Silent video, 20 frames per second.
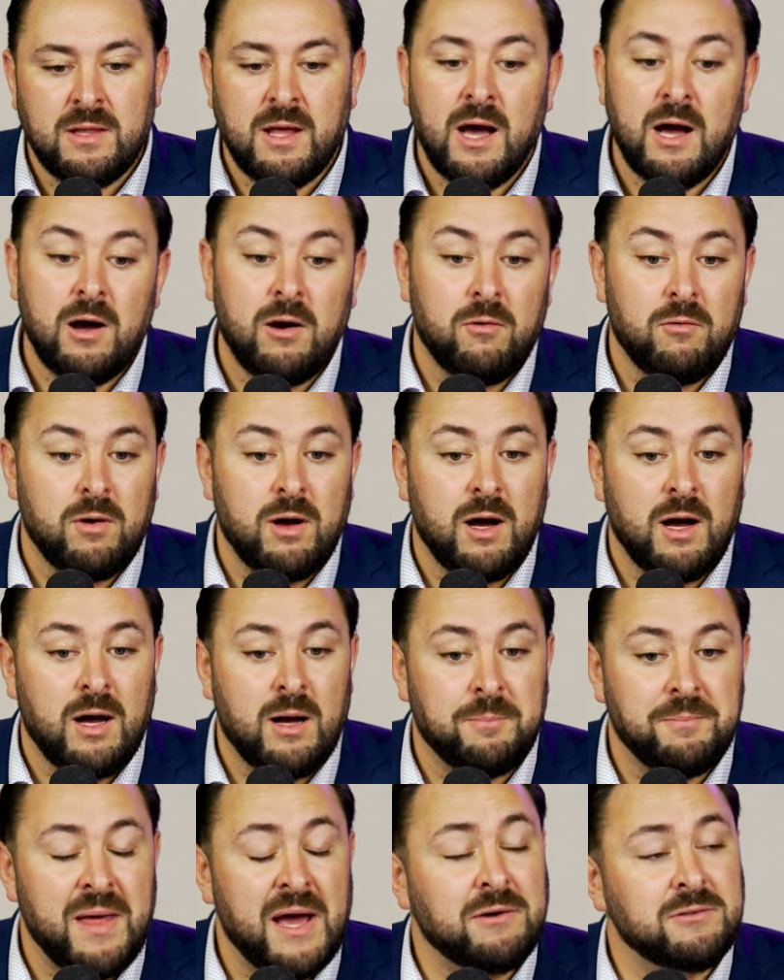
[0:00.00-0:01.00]
No.
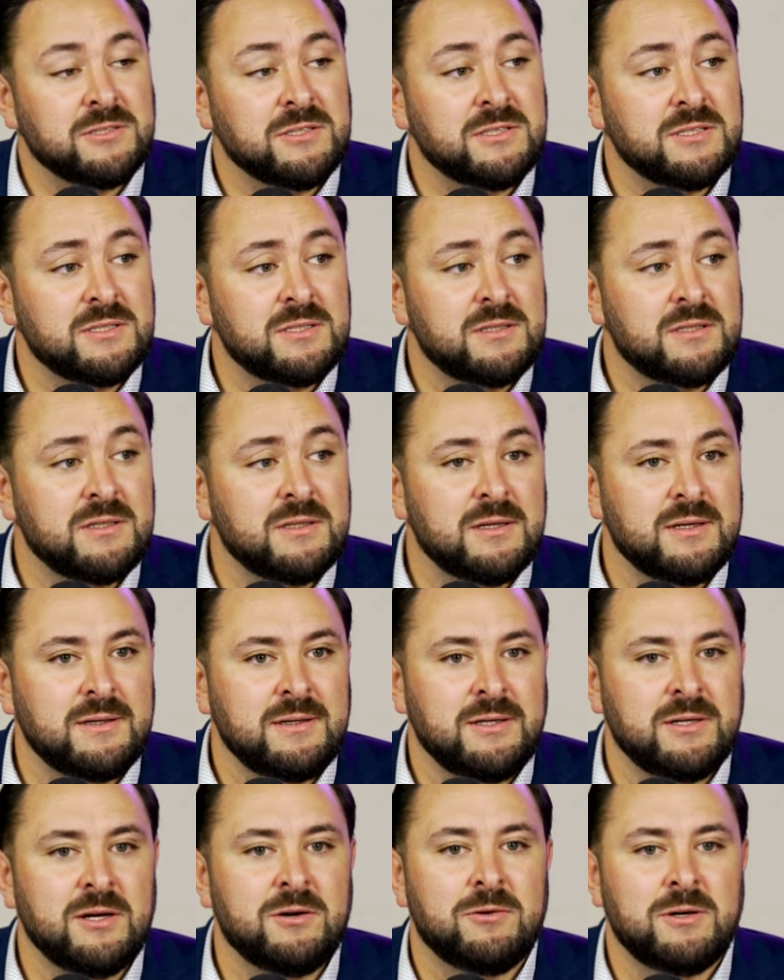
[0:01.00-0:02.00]
Um, that was a,
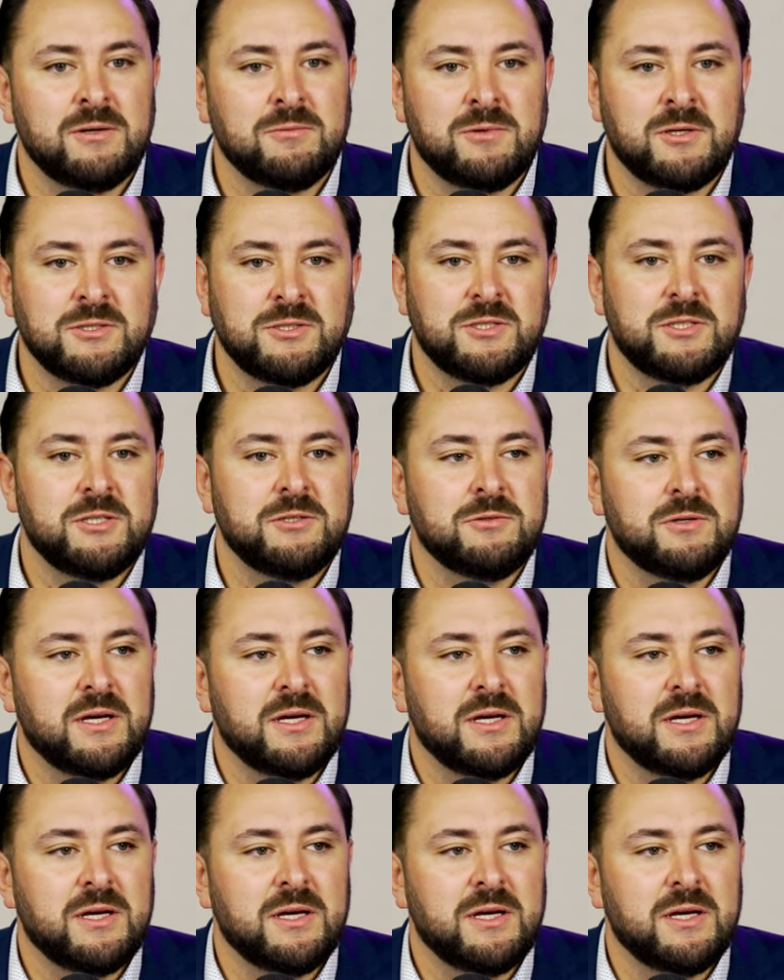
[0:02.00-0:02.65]
you know what it was, too?